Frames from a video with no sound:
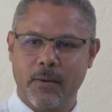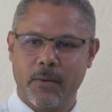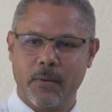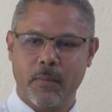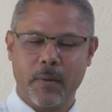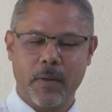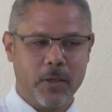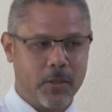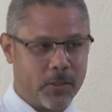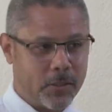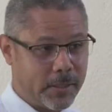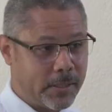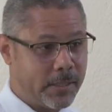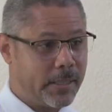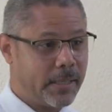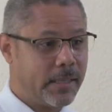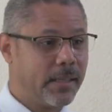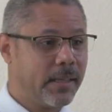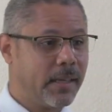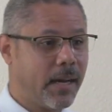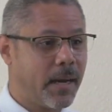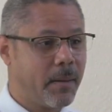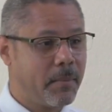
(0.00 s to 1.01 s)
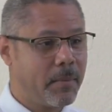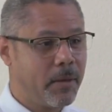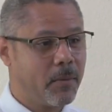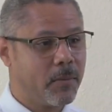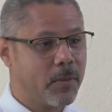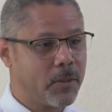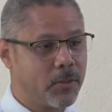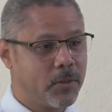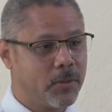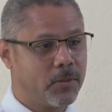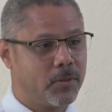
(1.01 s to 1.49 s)
When you see it coming,
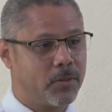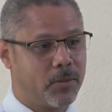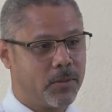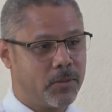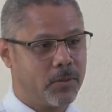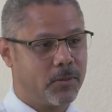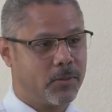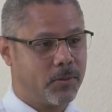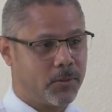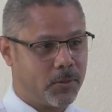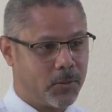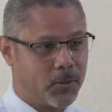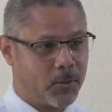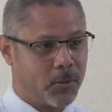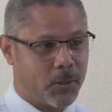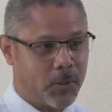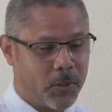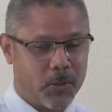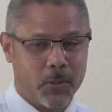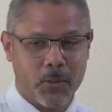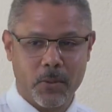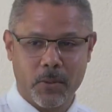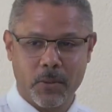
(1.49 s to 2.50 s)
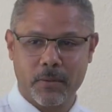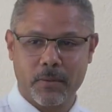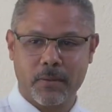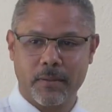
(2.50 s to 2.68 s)
what should you do?